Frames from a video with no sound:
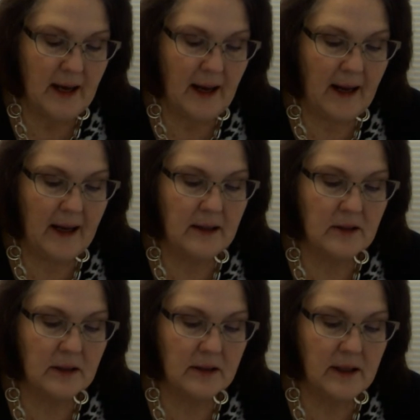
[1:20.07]

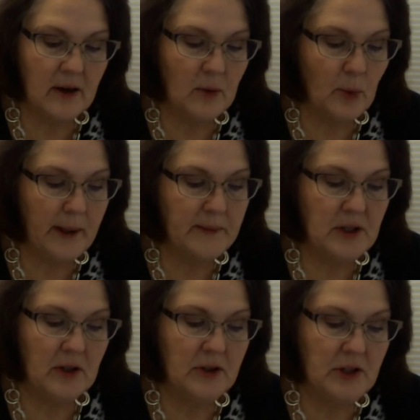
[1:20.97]
and conduct web
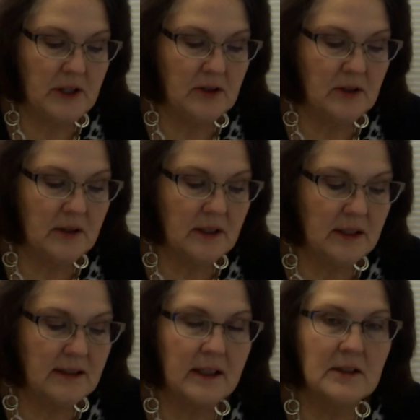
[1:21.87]
searches to
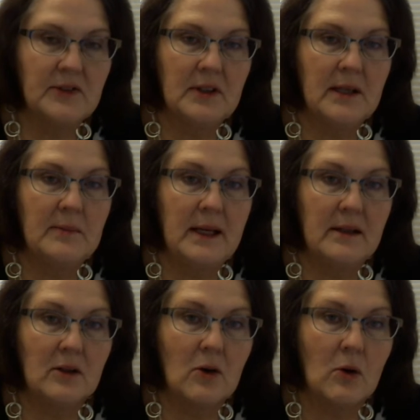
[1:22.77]
successfully
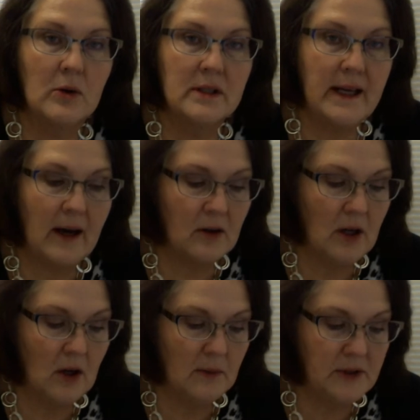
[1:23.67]
meet the course
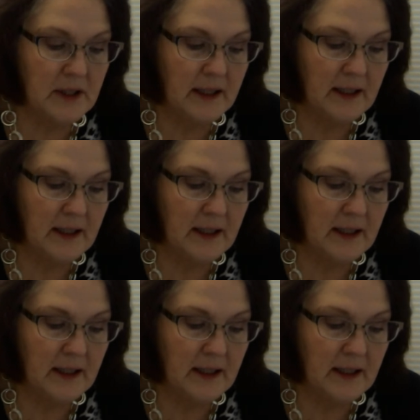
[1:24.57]
outcomes.